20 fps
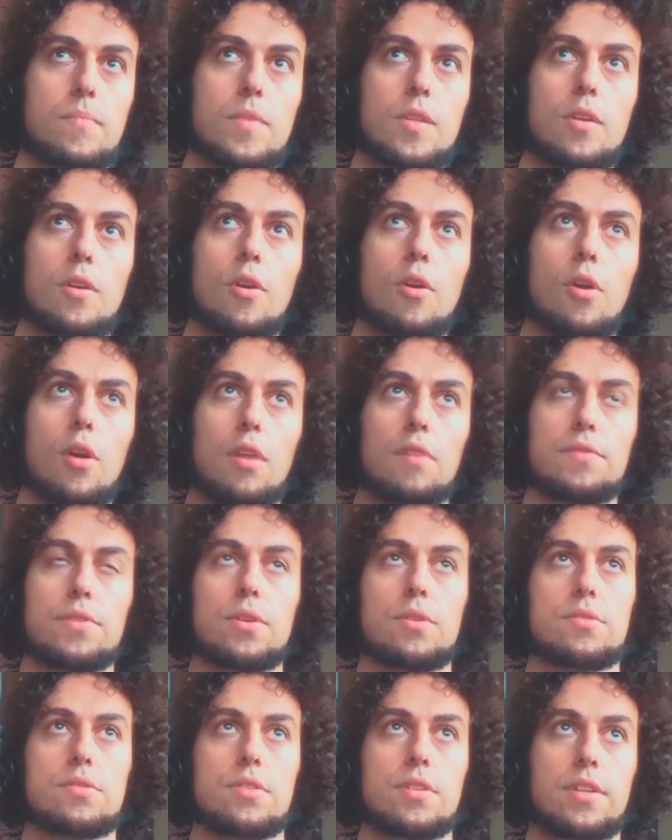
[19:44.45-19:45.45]
All of
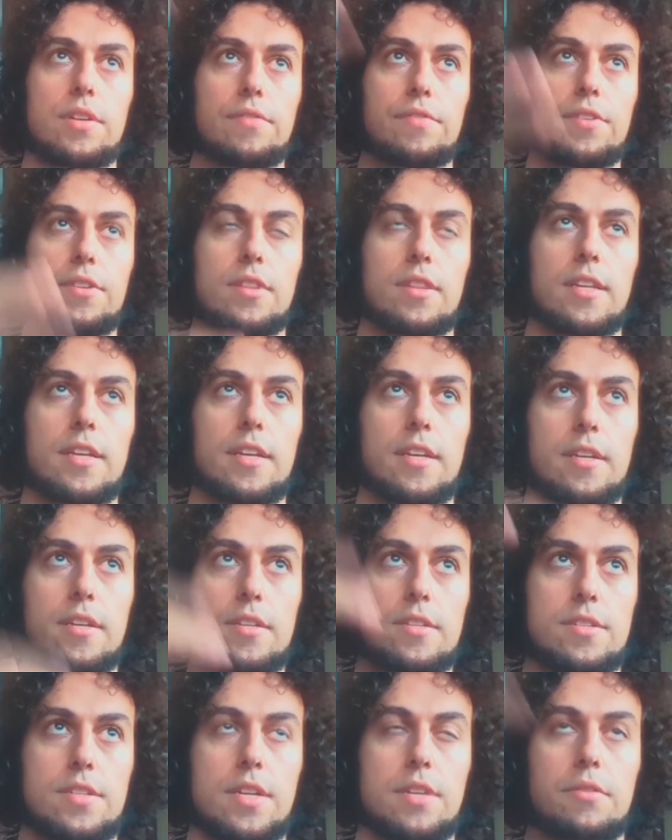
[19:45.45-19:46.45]
those are differently
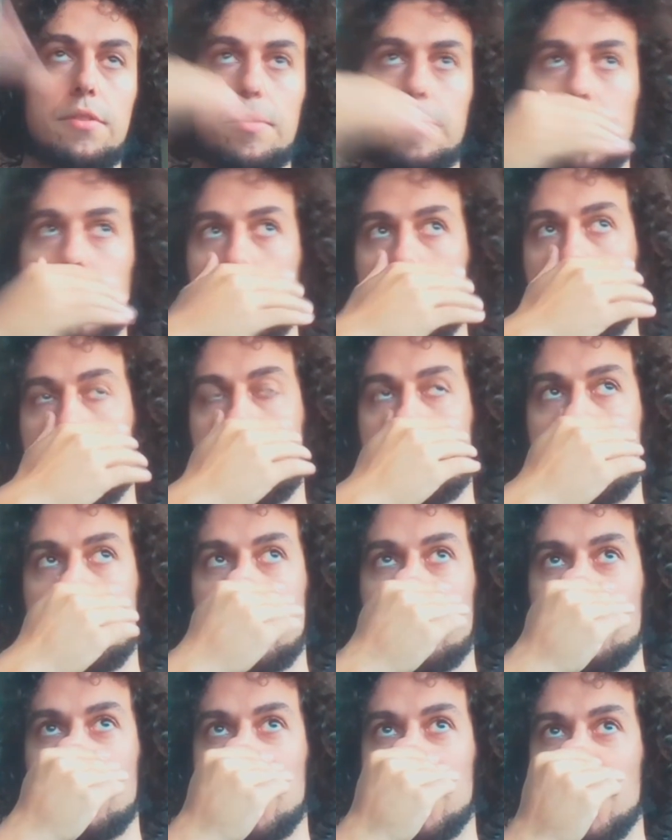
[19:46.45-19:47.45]
concentric
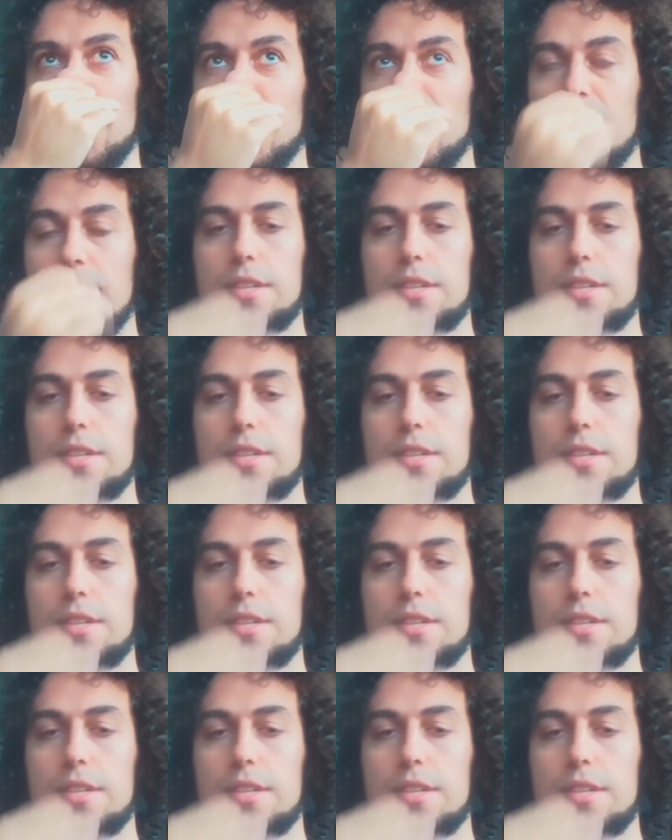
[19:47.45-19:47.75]
mechanisms